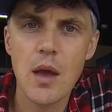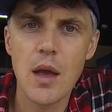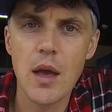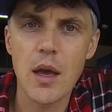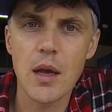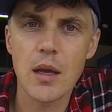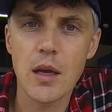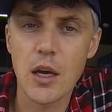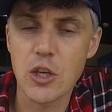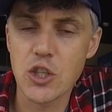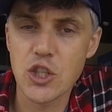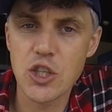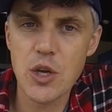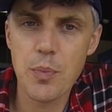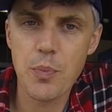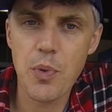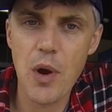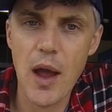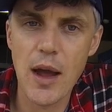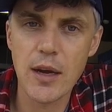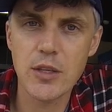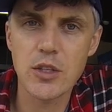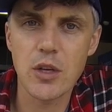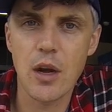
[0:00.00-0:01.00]
it got
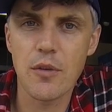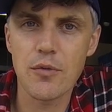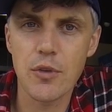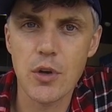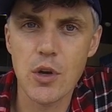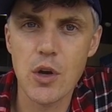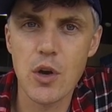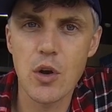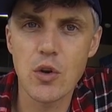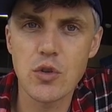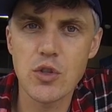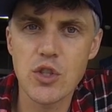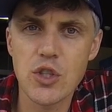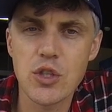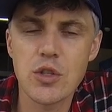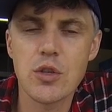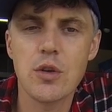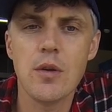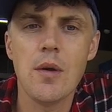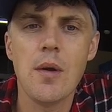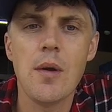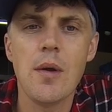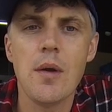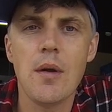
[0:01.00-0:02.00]
shipwrecked off the
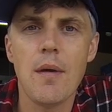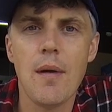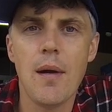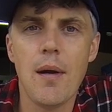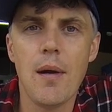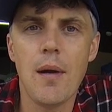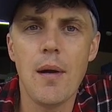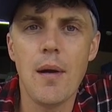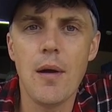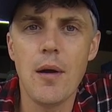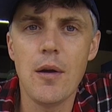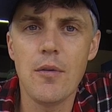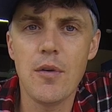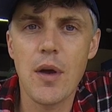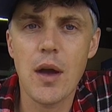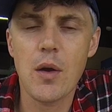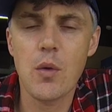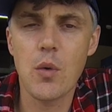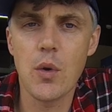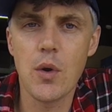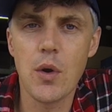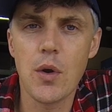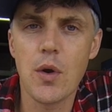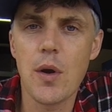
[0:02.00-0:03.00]
coast of
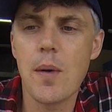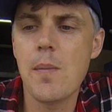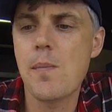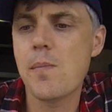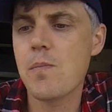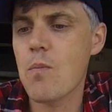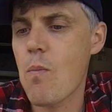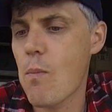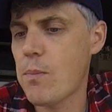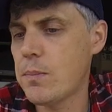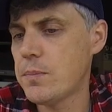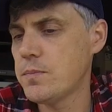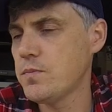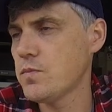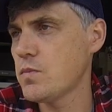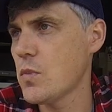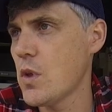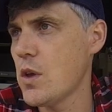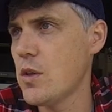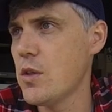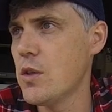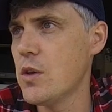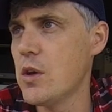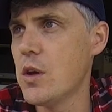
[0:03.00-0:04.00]
Ecuador,
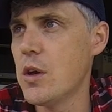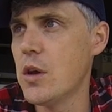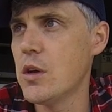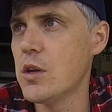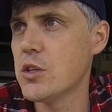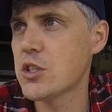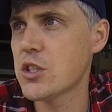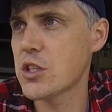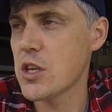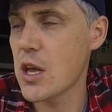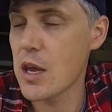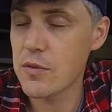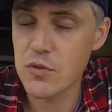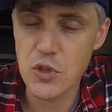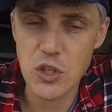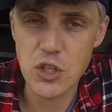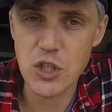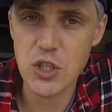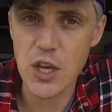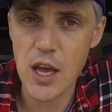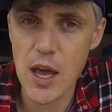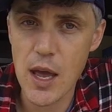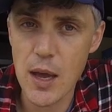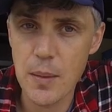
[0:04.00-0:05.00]
and the slaves
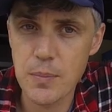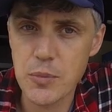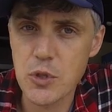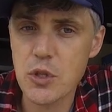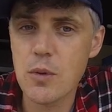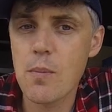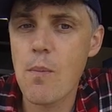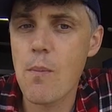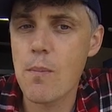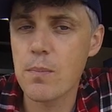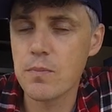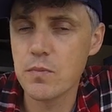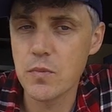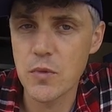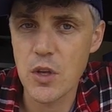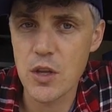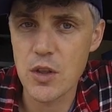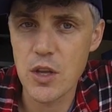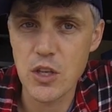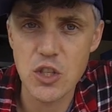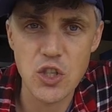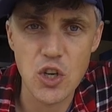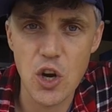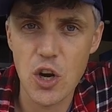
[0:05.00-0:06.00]
escaped.
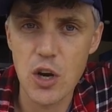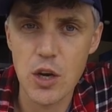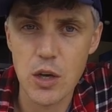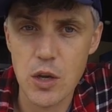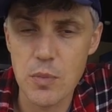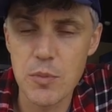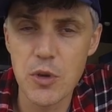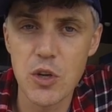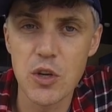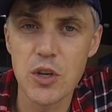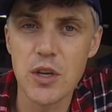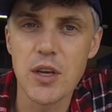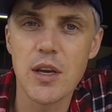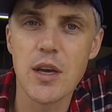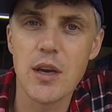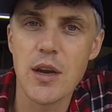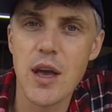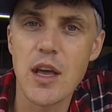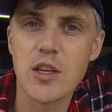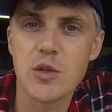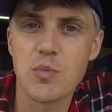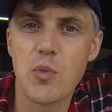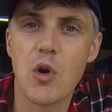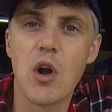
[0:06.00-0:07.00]
And they started a community in
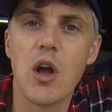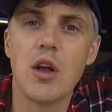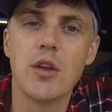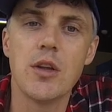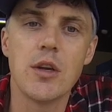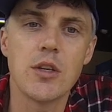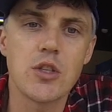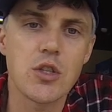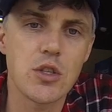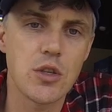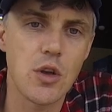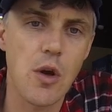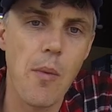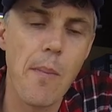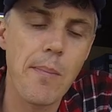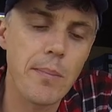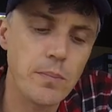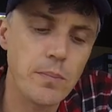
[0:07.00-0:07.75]
Esmeraldas, so